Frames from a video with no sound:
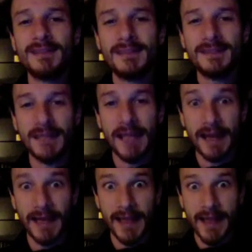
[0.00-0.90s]
To get
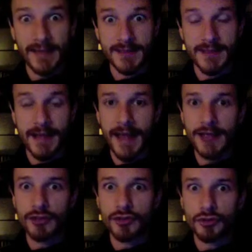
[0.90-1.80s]
a yes that
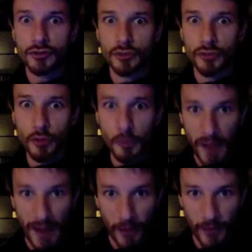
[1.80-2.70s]
has true
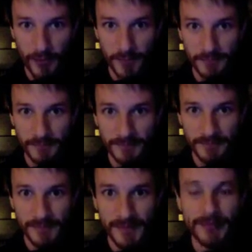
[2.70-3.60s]
power,
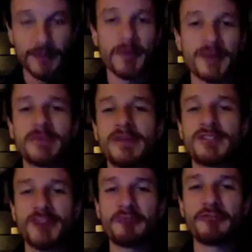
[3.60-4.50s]
there must be
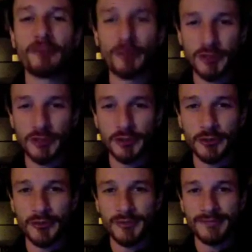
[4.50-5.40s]
some virtue
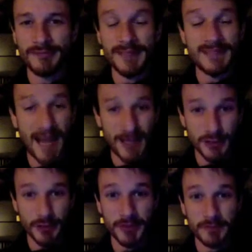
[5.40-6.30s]
attached to it.